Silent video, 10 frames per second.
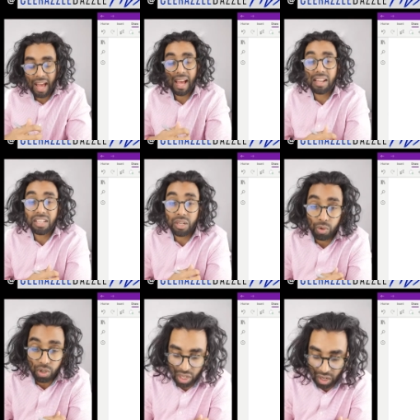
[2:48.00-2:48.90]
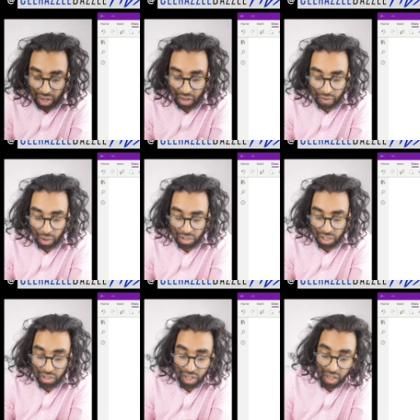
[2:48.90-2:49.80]
and it will generate a
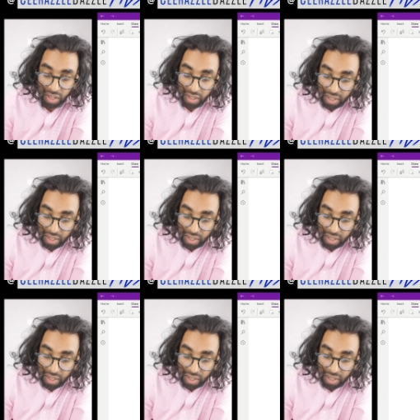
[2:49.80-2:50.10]
voltage here.